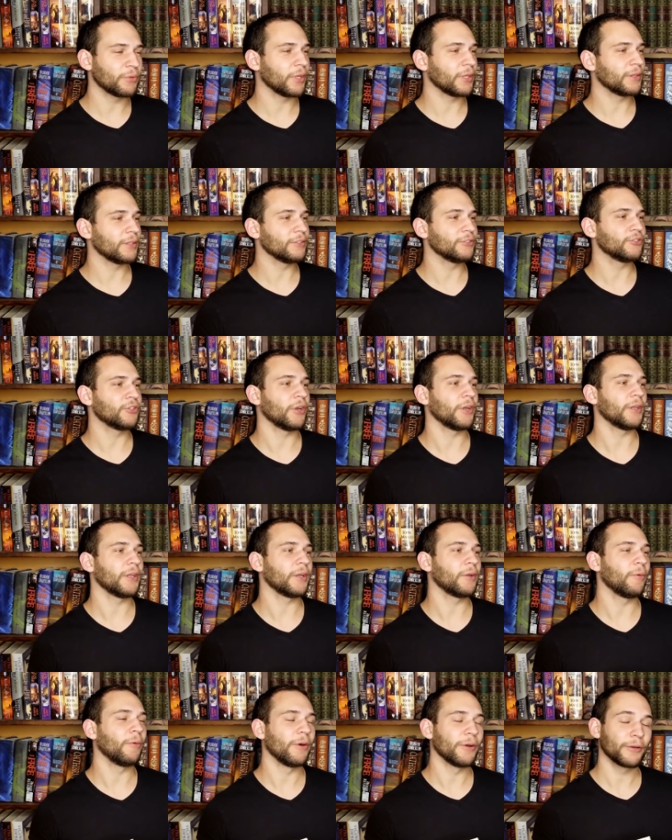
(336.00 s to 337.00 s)
with like these giant
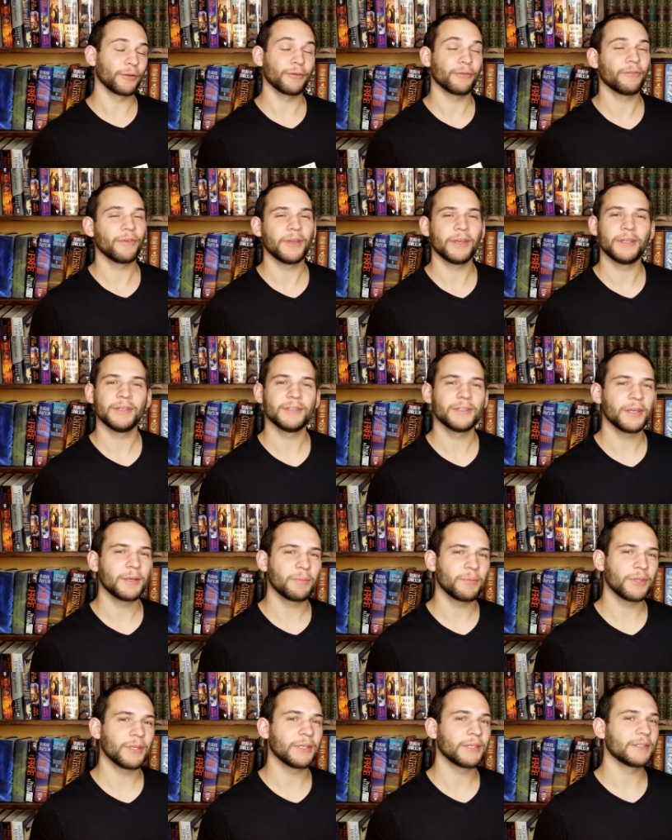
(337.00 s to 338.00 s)
like water fan
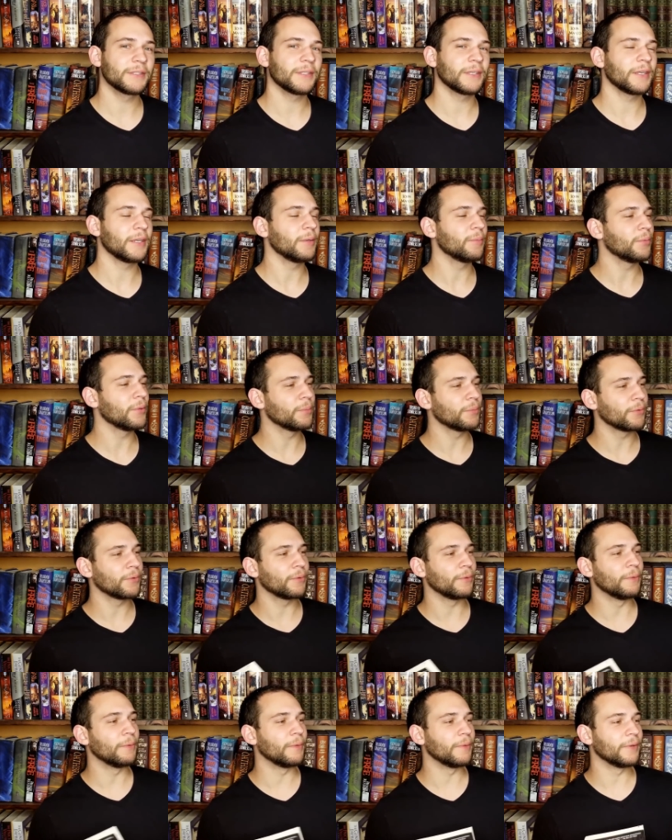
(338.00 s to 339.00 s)
type things to keep people
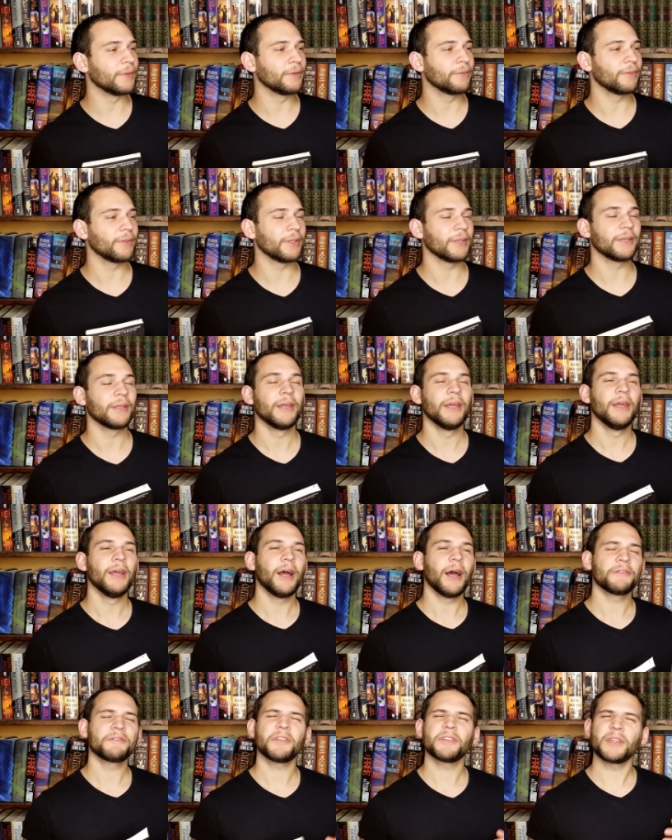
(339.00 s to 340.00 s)
cool and everything.
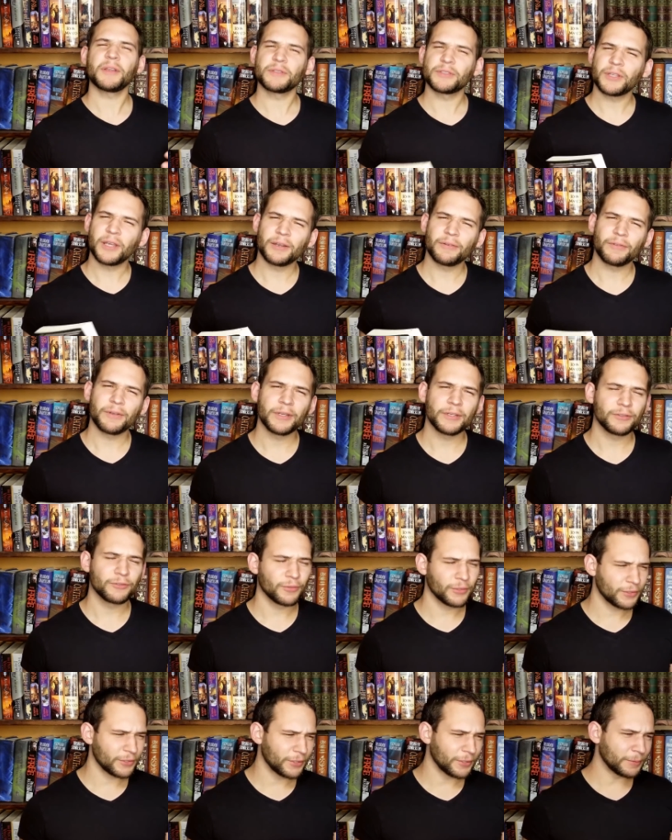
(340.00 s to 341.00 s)
I thought that was kind of an
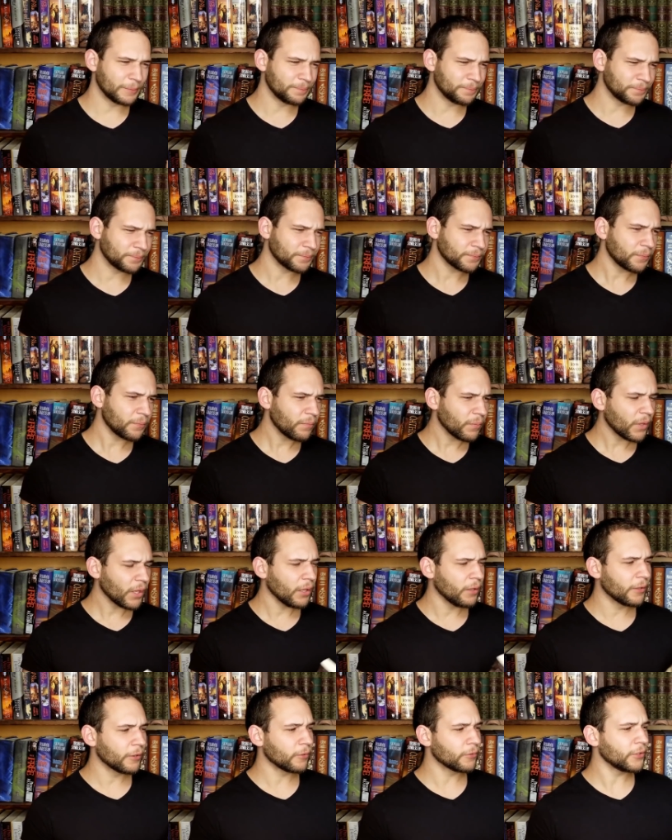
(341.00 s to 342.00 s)
interesting
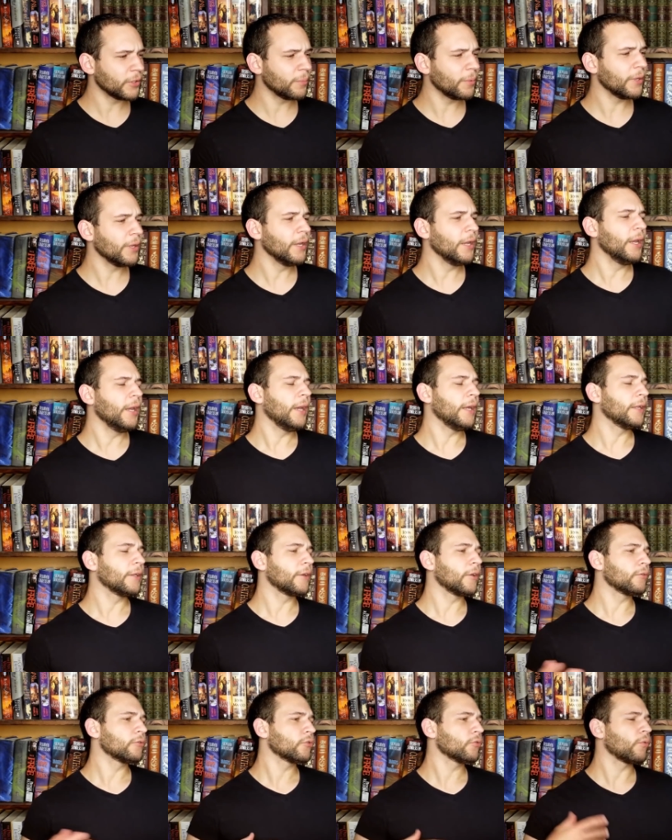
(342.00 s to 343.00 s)
little tidbit. And it
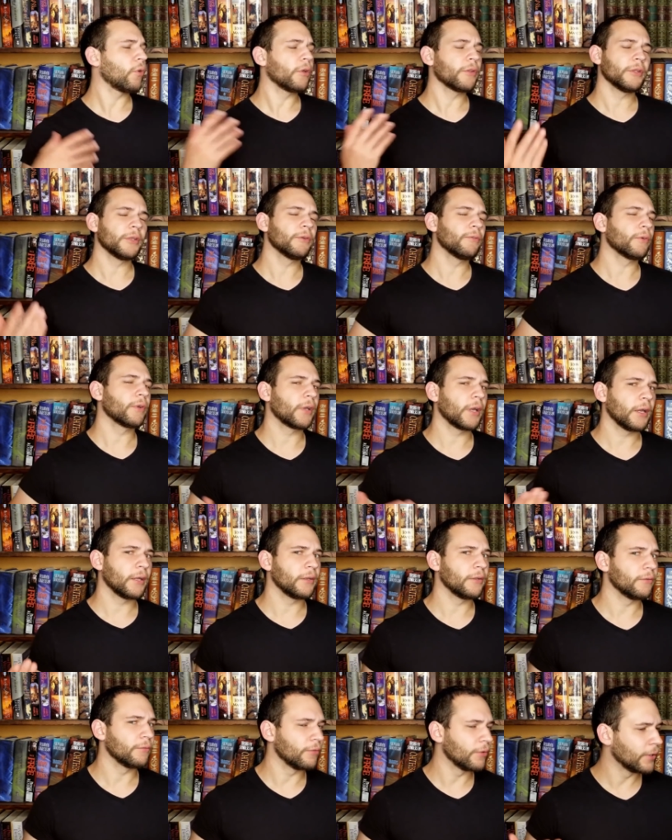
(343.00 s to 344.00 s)
goes through all the different
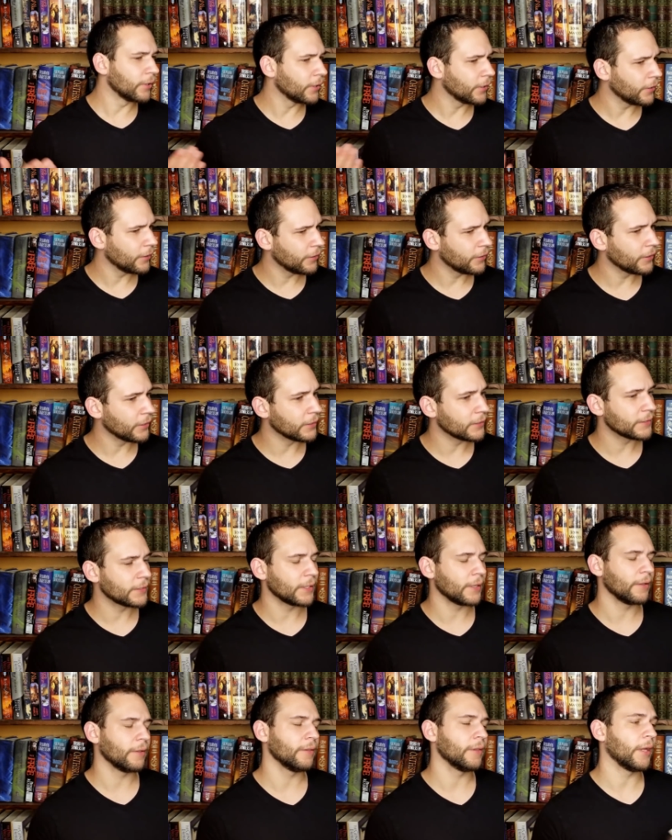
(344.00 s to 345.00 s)
kind of
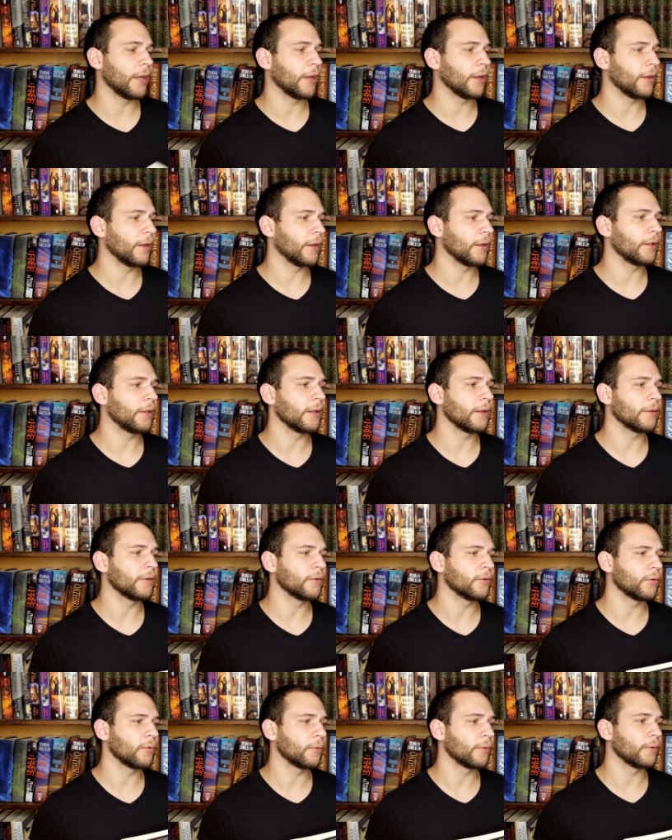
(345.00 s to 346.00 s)
things that a
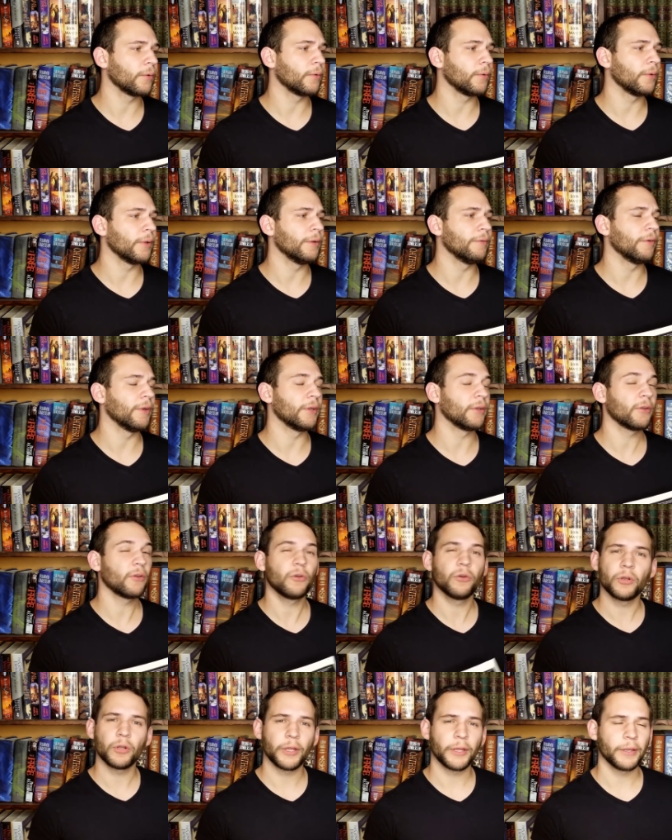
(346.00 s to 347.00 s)
gladiatorial event
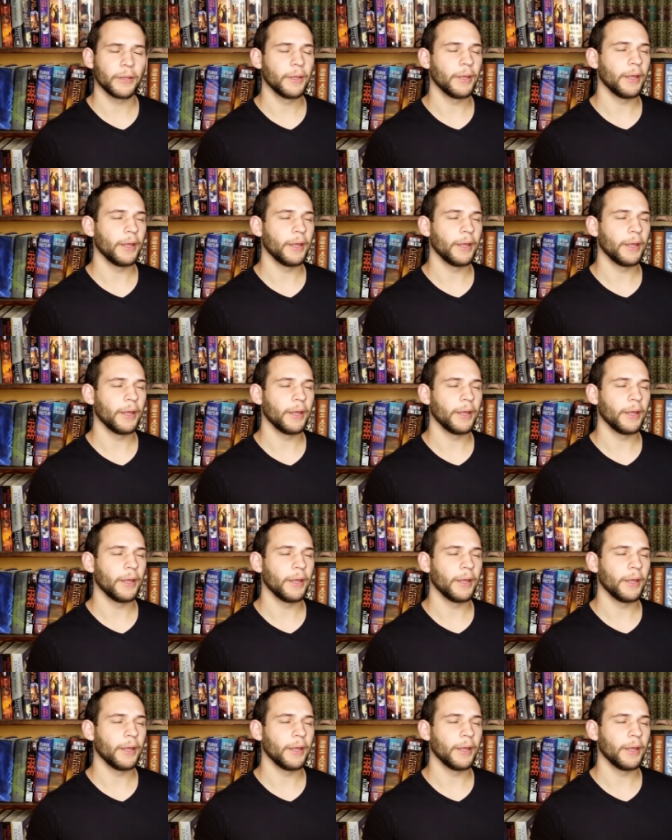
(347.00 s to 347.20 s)
could